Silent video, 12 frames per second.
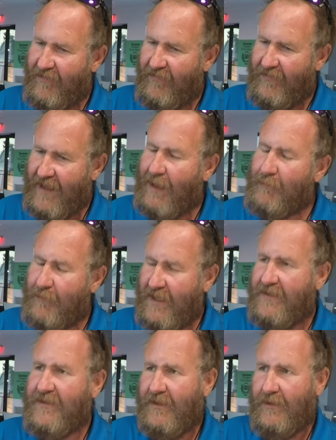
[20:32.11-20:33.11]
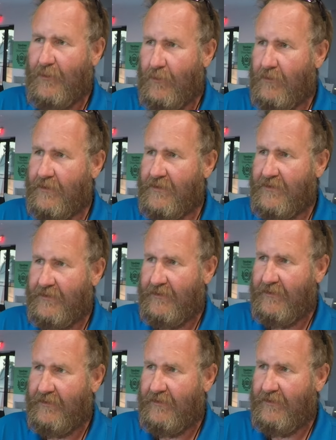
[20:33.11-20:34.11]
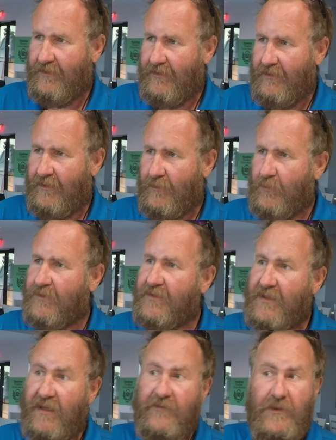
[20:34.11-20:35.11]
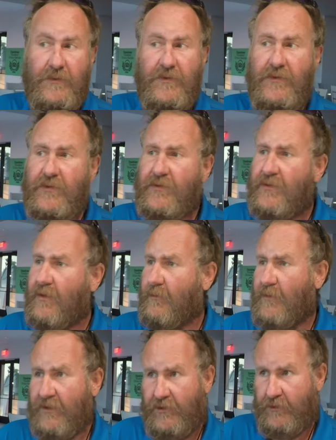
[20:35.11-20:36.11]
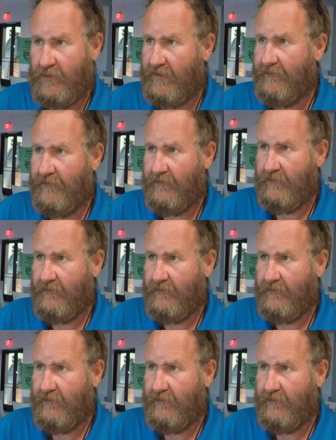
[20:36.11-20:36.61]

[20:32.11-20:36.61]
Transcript: that basic course yeah. will save you so much grief.